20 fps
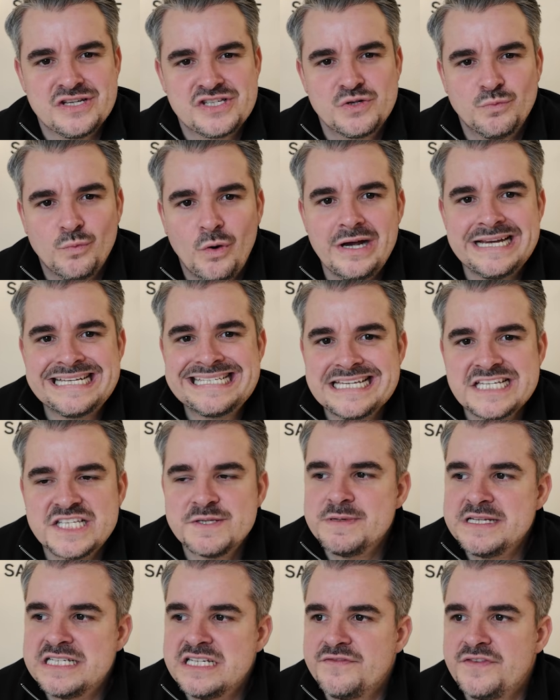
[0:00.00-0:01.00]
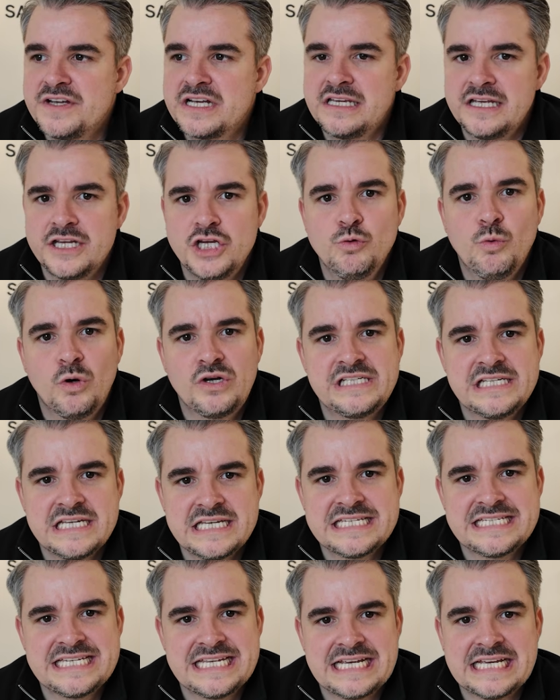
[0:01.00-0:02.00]
So what is it specifically you wanted to
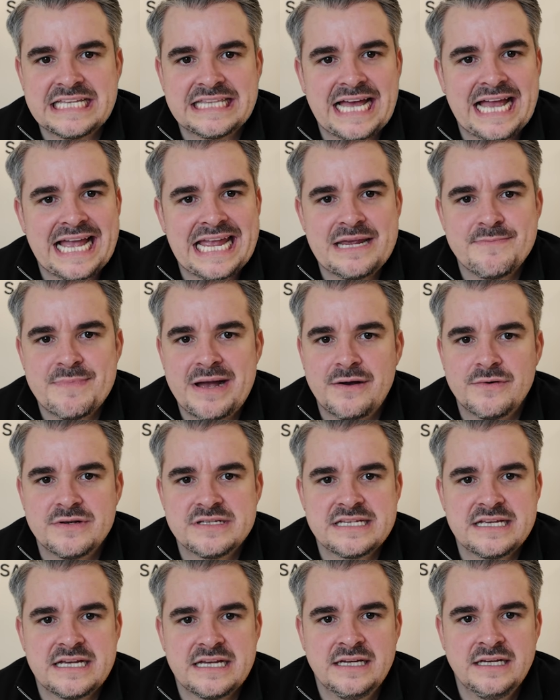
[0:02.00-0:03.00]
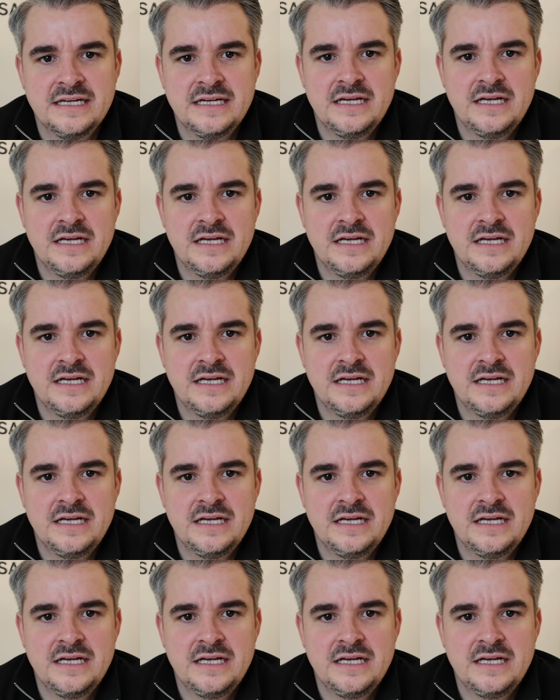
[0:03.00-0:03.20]
see in that email? Is it,